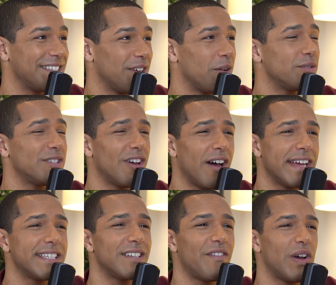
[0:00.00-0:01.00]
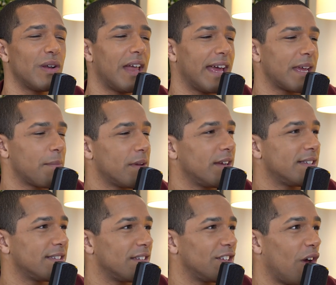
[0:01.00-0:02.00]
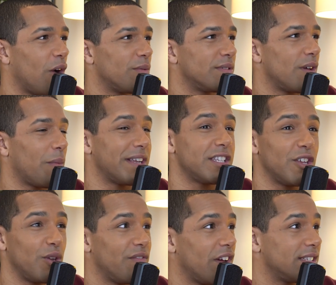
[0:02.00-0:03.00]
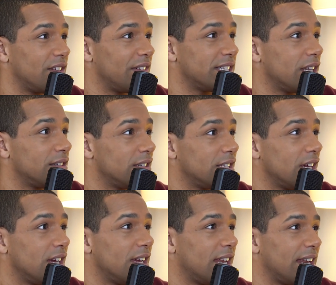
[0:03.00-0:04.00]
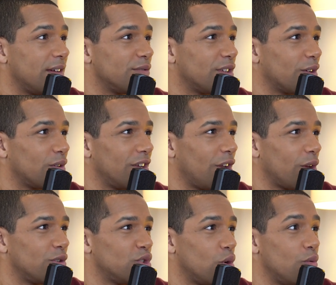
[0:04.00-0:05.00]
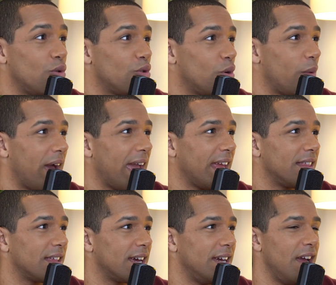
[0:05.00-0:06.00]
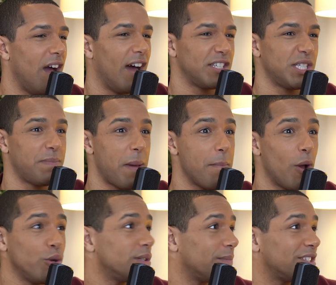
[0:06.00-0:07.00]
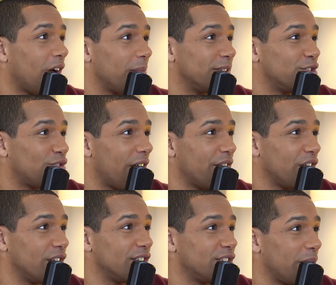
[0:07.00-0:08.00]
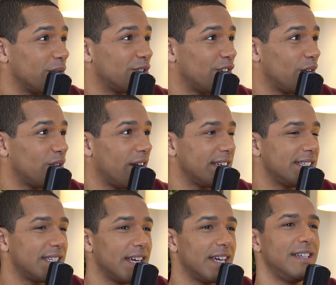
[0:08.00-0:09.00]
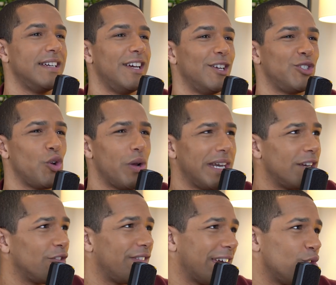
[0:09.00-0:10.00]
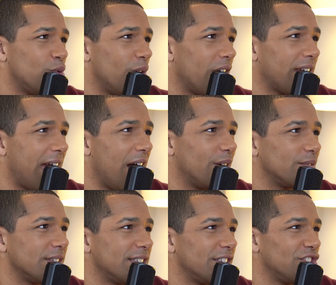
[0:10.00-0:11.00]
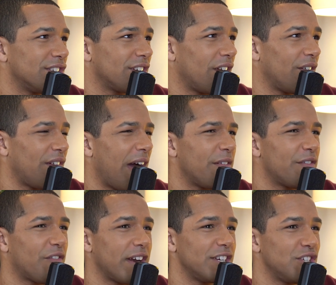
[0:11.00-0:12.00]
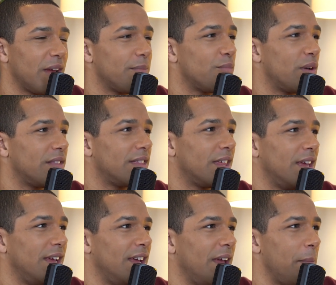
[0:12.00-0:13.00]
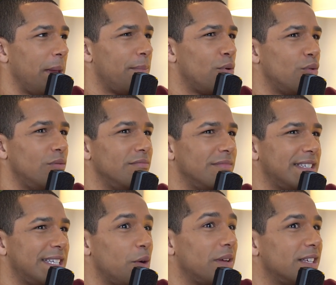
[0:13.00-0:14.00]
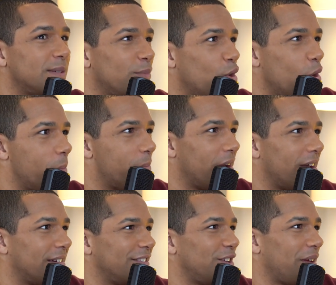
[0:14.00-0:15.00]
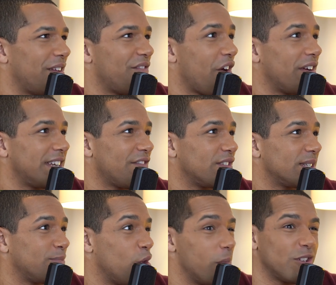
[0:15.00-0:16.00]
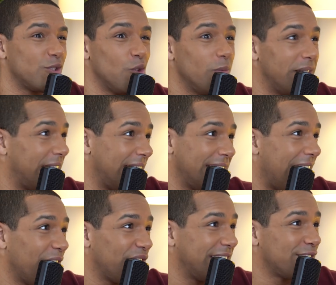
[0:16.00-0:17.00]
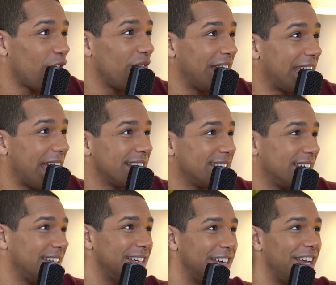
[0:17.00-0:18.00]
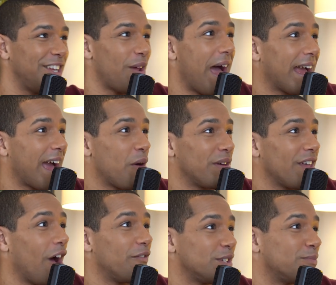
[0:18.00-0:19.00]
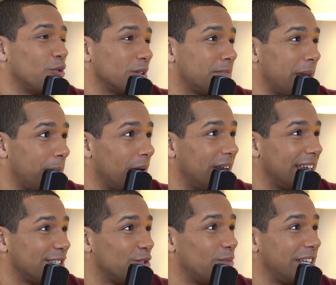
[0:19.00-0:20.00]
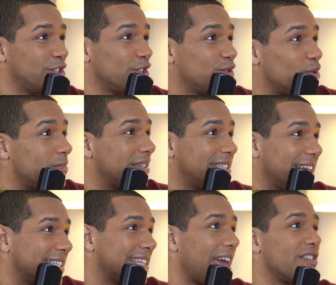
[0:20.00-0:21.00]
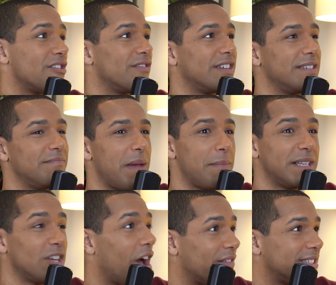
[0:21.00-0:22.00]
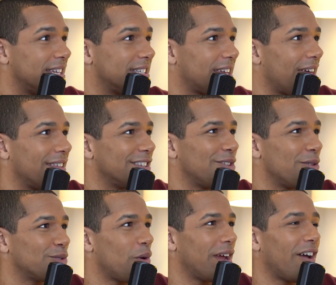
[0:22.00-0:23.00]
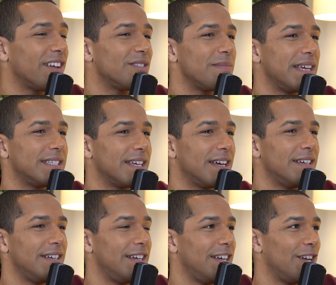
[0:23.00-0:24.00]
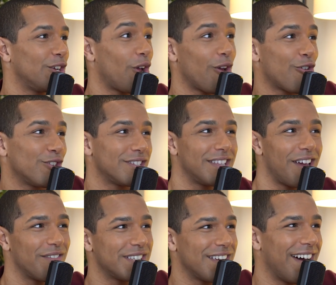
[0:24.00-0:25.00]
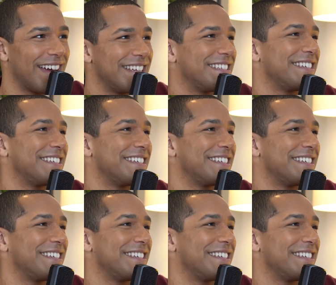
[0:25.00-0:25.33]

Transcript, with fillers: so it was nice, and I felt like because you know I was I went to the University of East London, and it was a you know short walk away. That mm. I just spent most of my time in Stratford, so it yeah. was so nice to join in on their core workouts and just kind of have a friendship with people still in the sport, but mm. you know, in a very different sport, because normally athletes don't really get to, you know, hang out with other sports people. Mm. It's normally just swimmers stick together and maybe divers stick together. So it was quite nice of me to go across to the other side